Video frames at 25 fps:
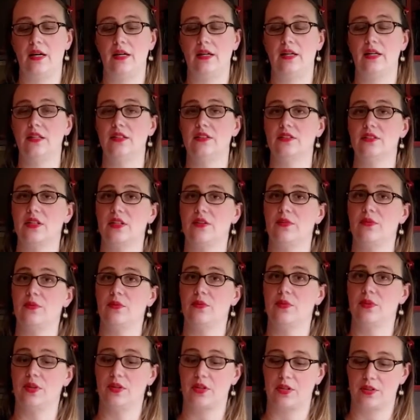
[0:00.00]
is
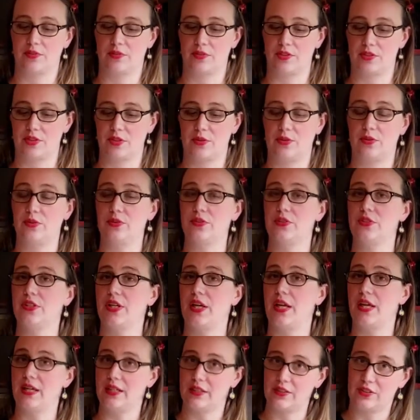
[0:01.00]
the cartridge that holds
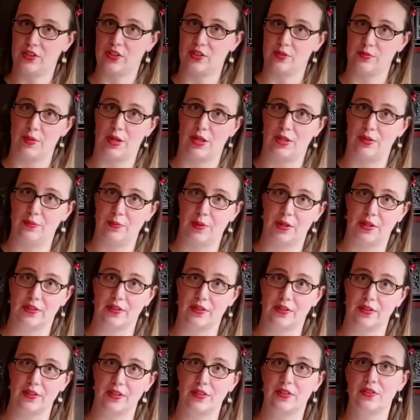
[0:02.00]
the ink to your
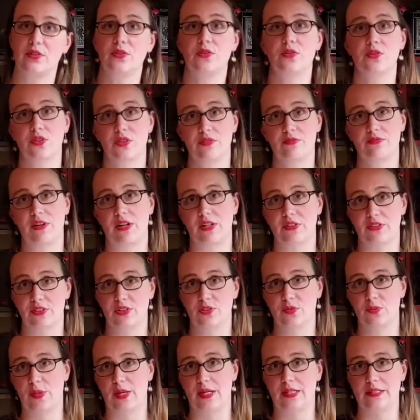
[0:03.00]
marker that's usually felt
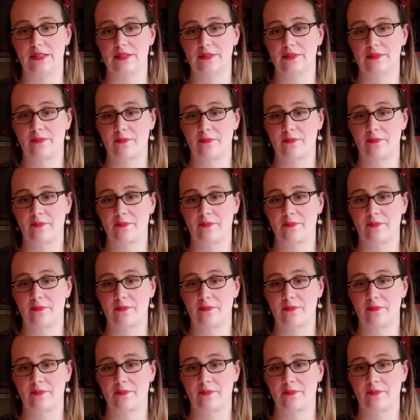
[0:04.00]
as well.